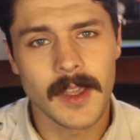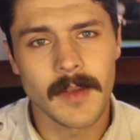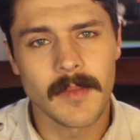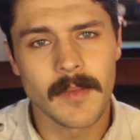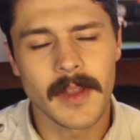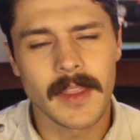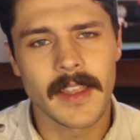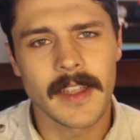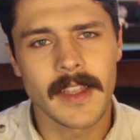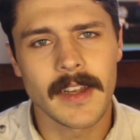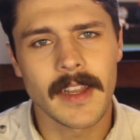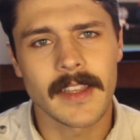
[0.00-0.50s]

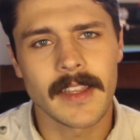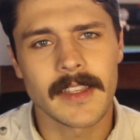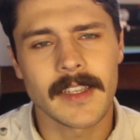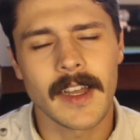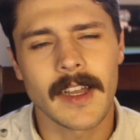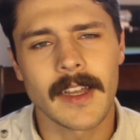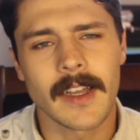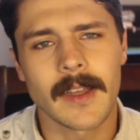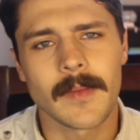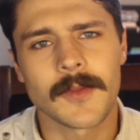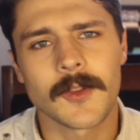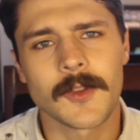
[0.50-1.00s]
but then at
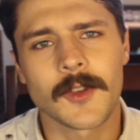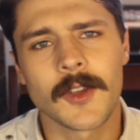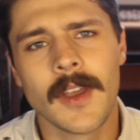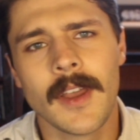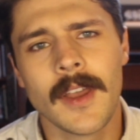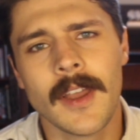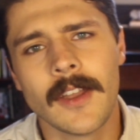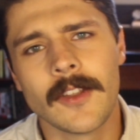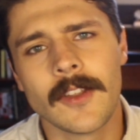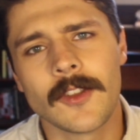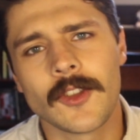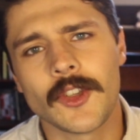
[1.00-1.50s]
times
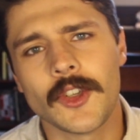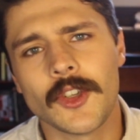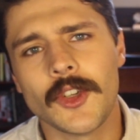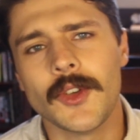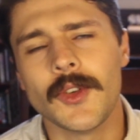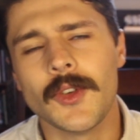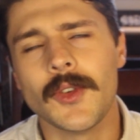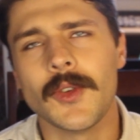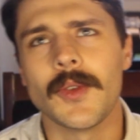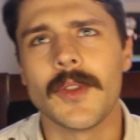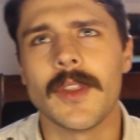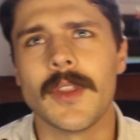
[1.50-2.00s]

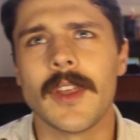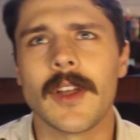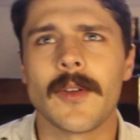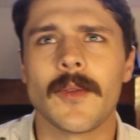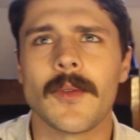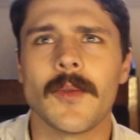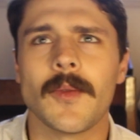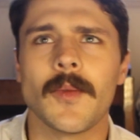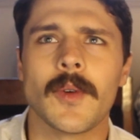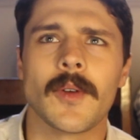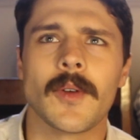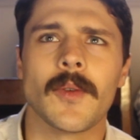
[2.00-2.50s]
too there
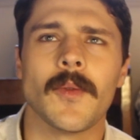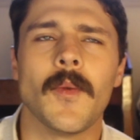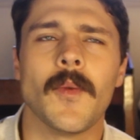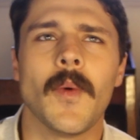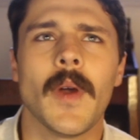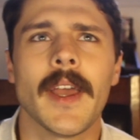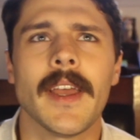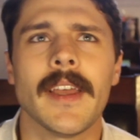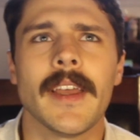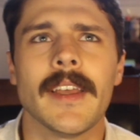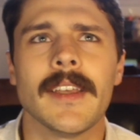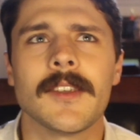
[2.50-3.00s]
were
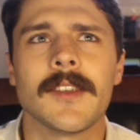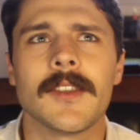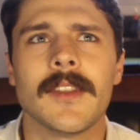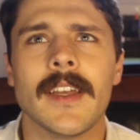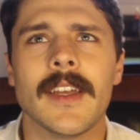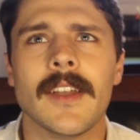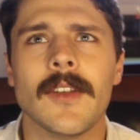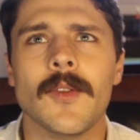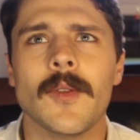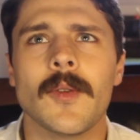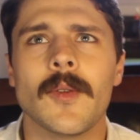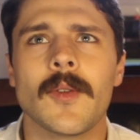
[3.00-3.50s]
ways
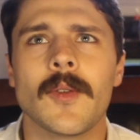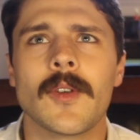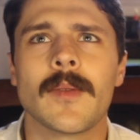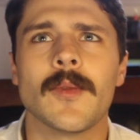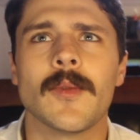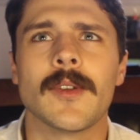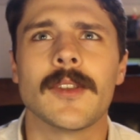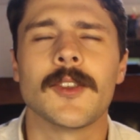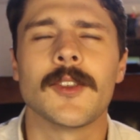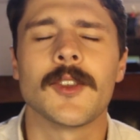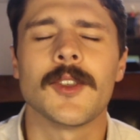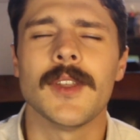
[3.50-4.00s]
that Norm
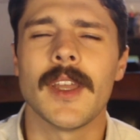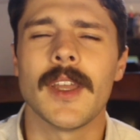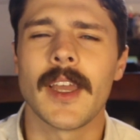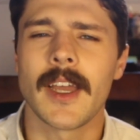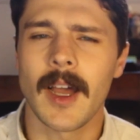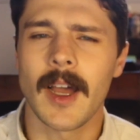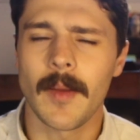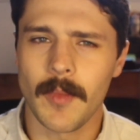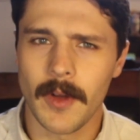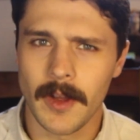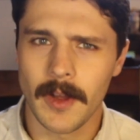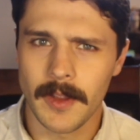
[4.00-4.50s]
would sneak
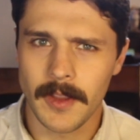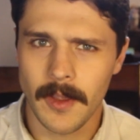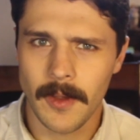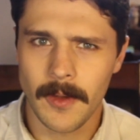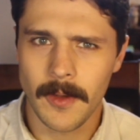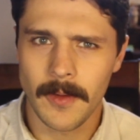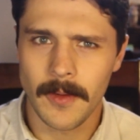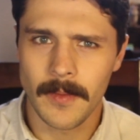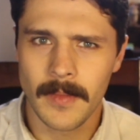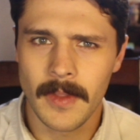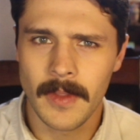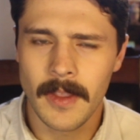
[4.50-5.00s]
up on you.